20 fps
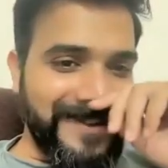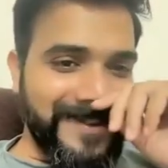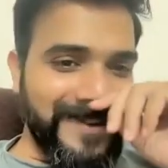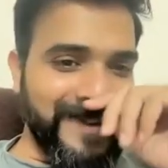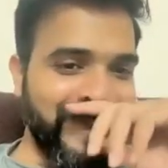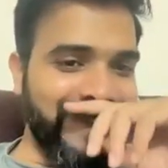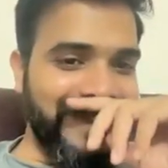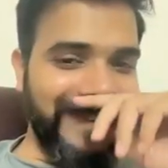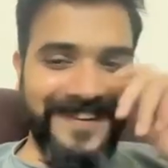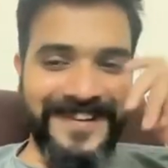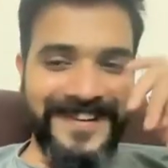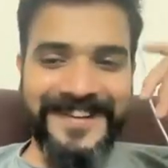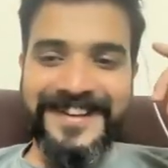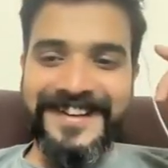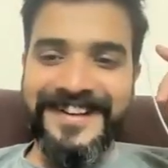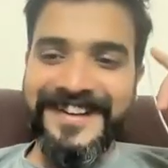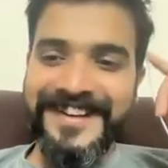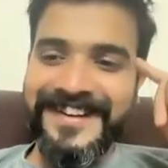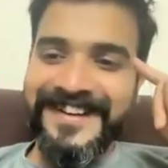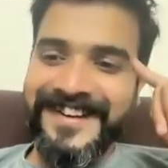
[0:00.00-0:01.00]
So
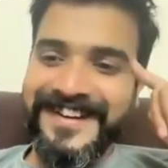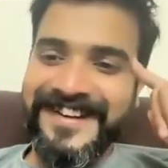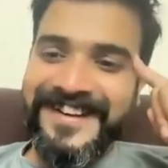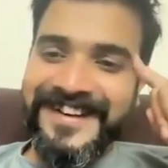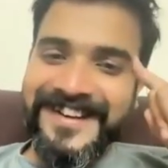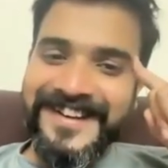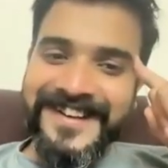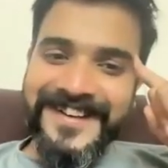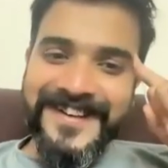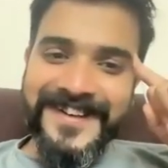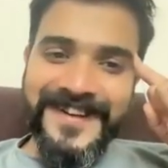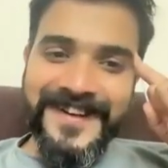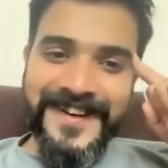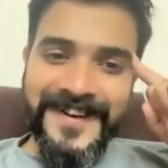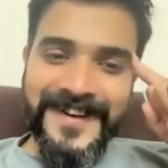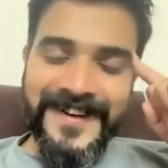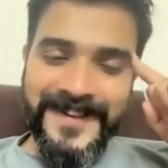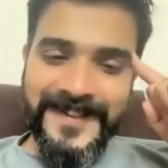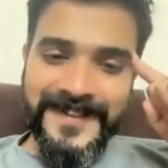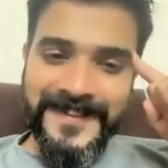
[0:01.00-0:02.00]

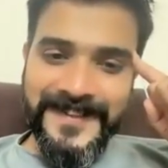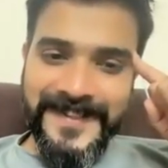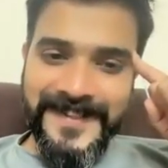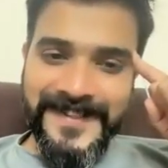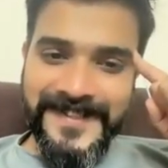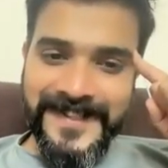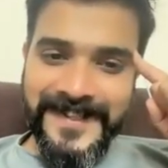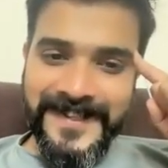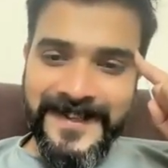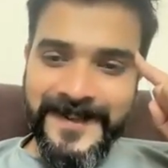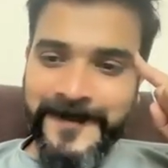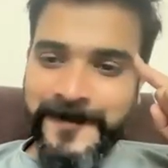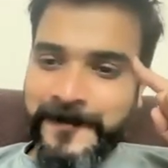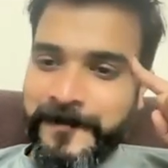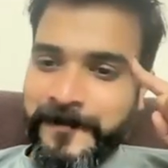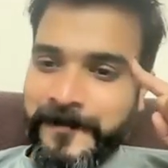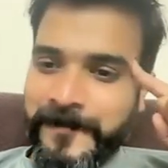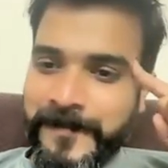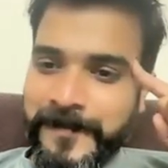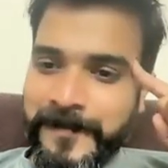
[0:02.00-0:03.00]
yeah, that's there.
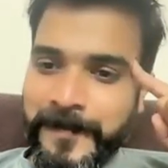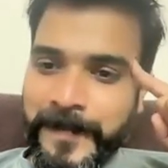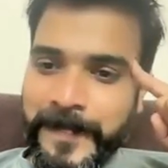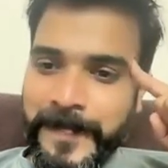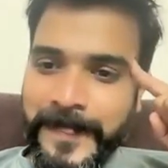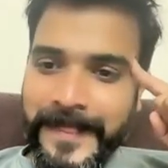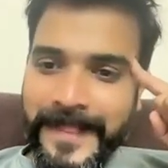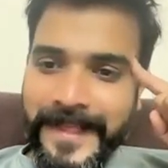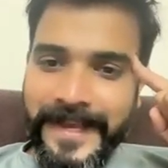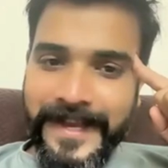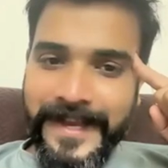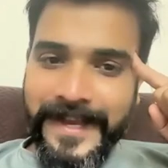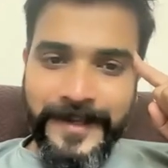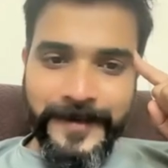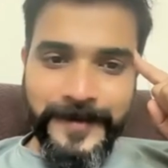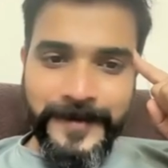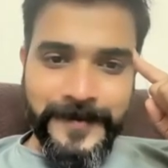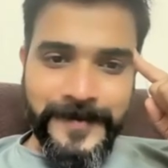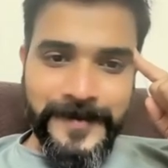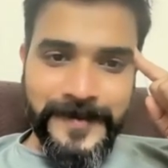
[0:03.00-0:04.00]

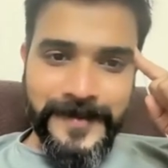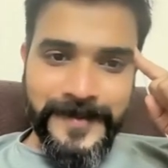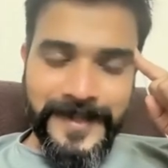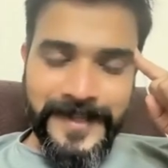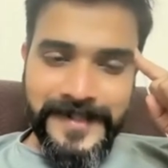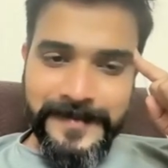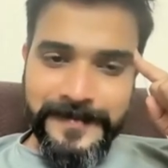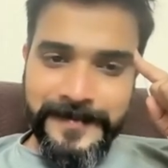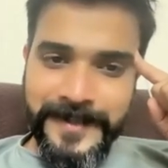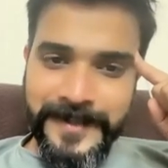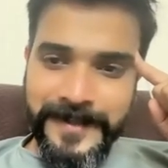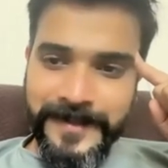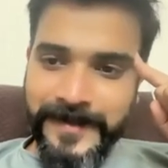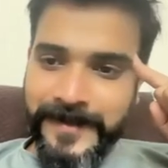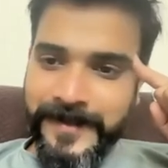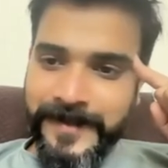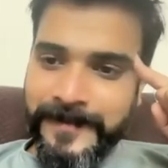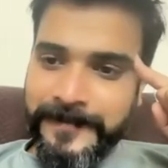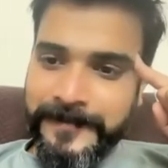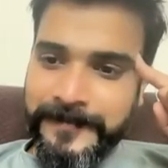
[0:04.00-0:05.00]
Anywho, so that's pretty
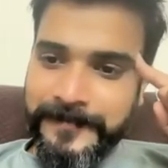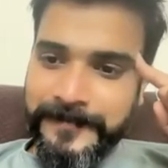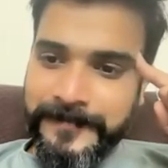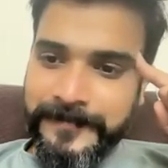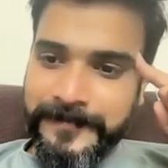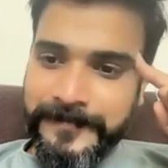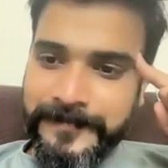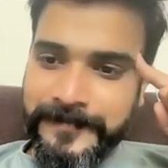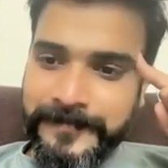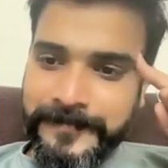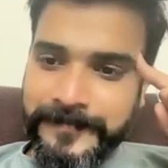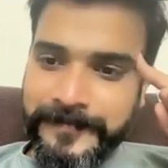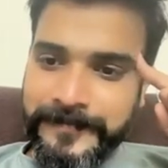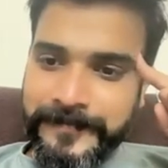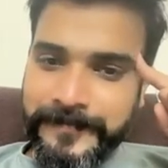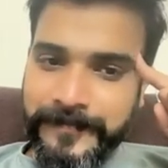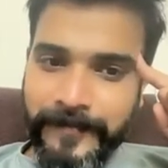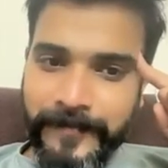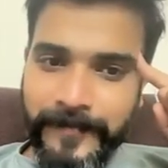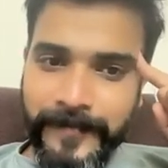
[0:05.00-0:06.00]
good.
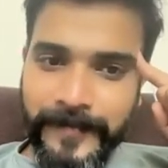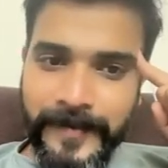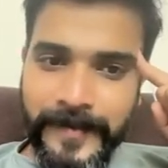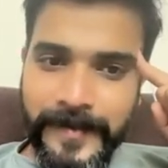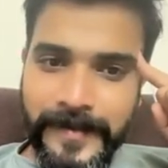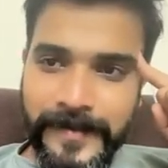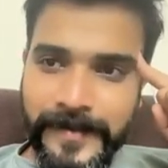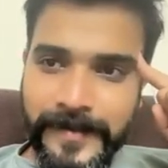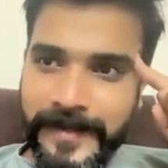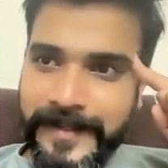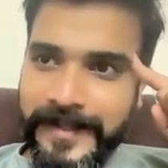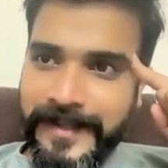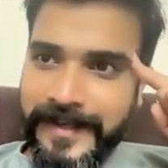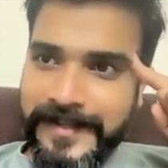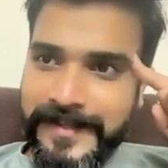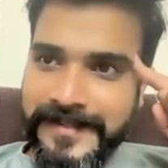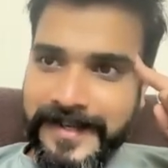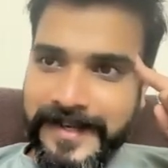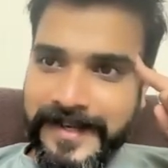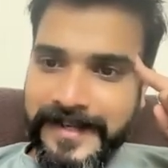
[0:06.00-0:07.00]
Anything
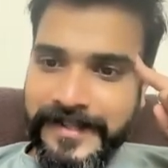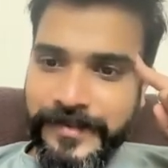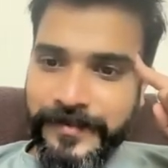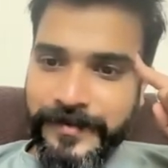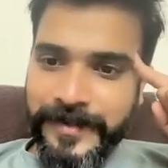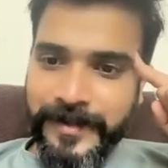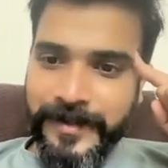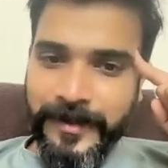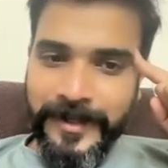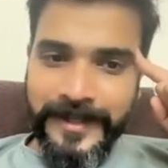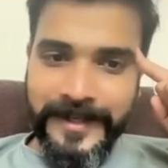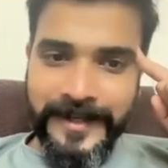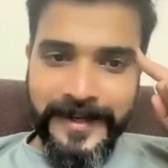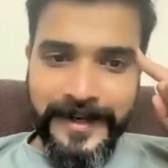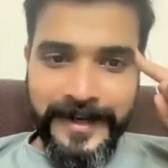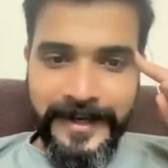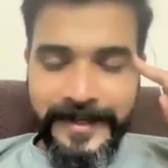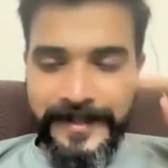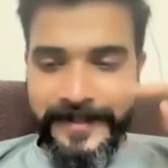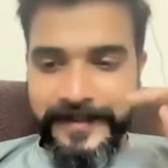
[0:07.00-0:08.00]
else, guys? Should we call it a
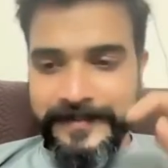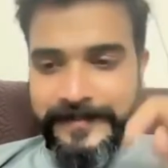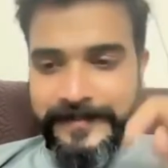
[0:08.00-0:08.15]
night?